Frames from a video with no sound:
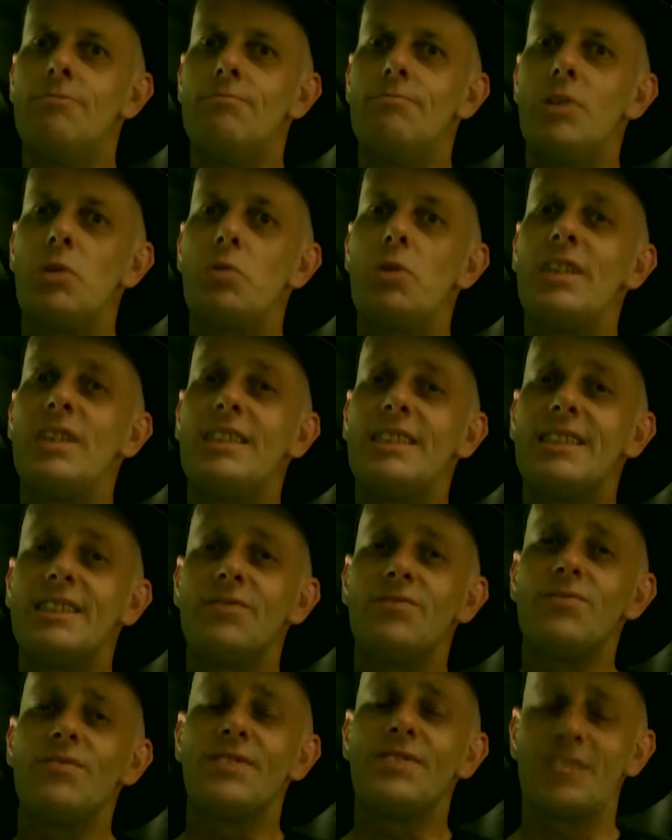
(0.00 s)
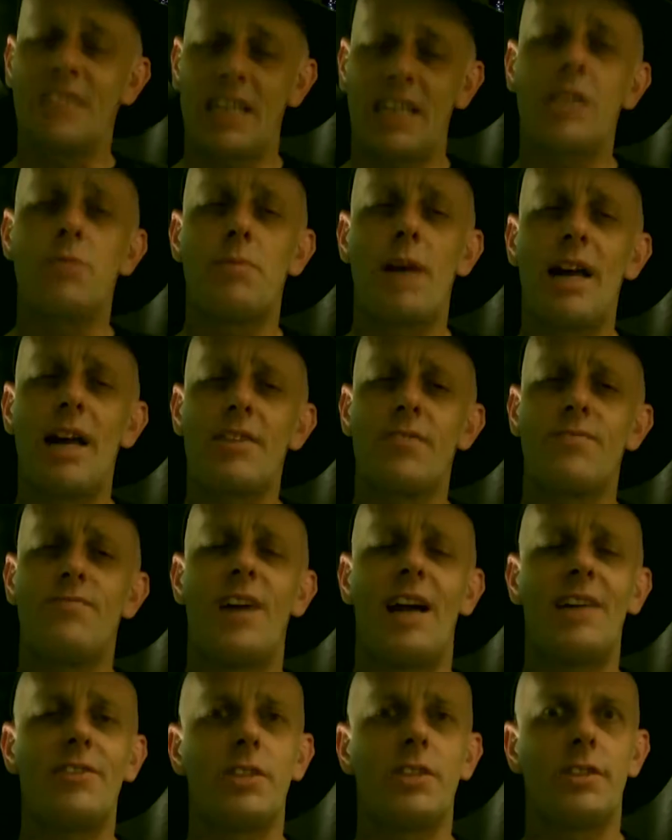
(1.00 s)
But we didn't think about the
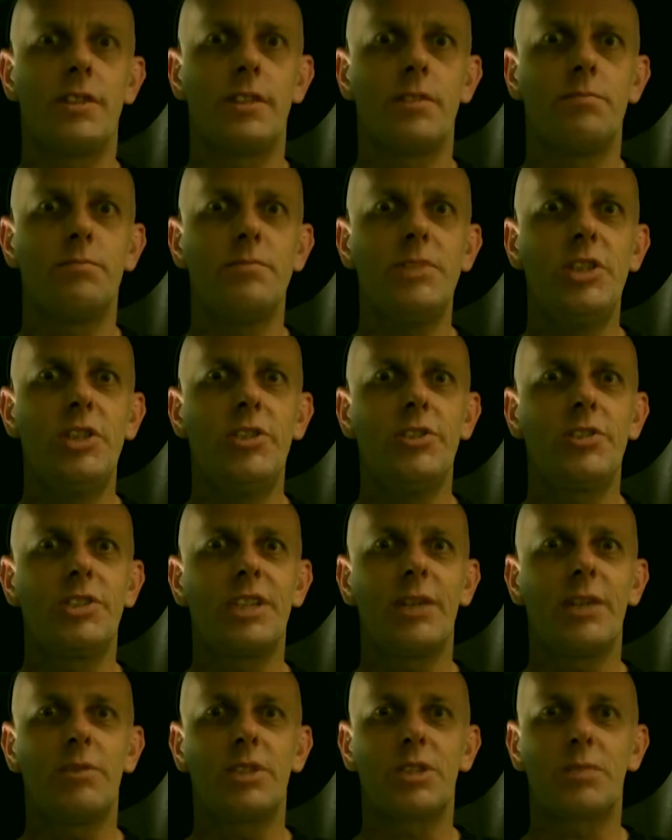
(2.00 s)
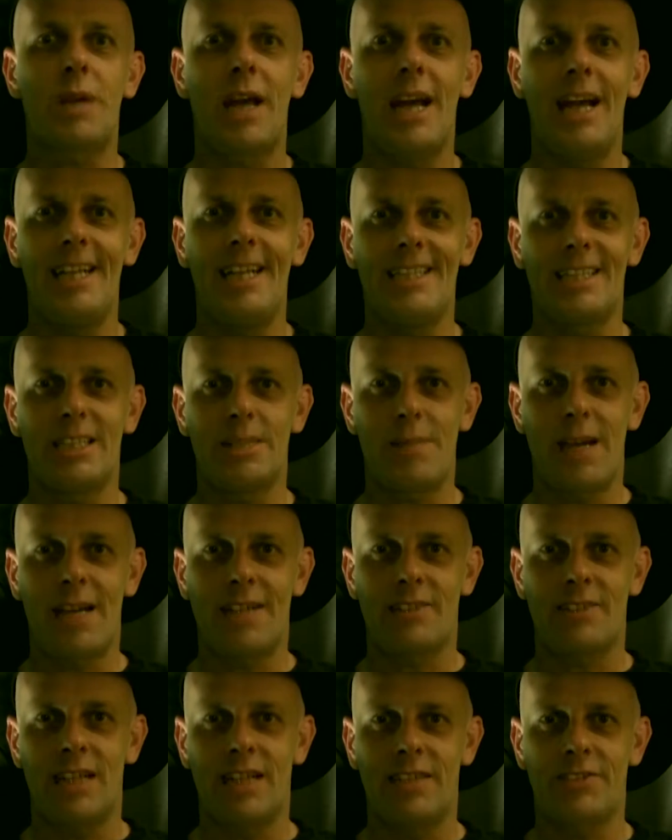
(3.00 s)
fact that the music was playing in the
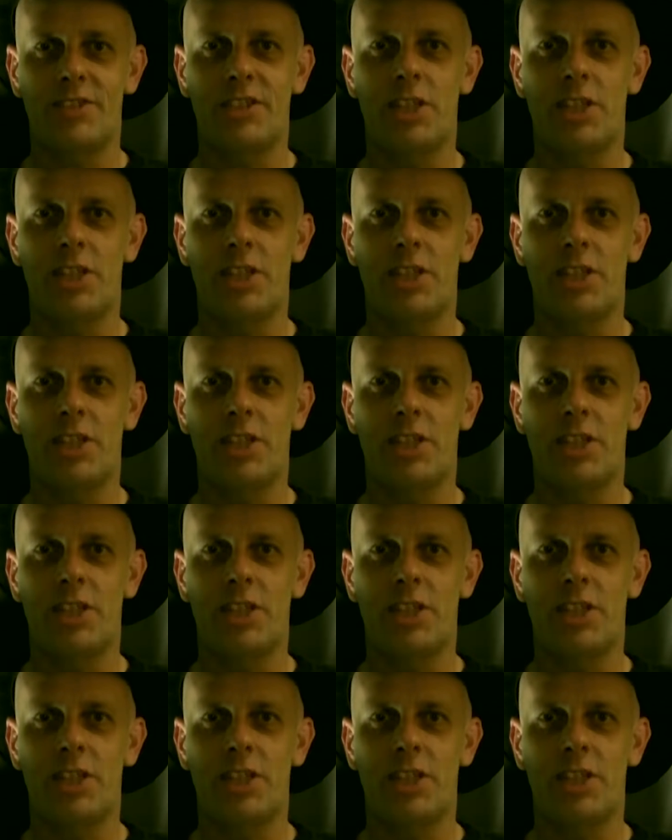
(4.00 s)
background,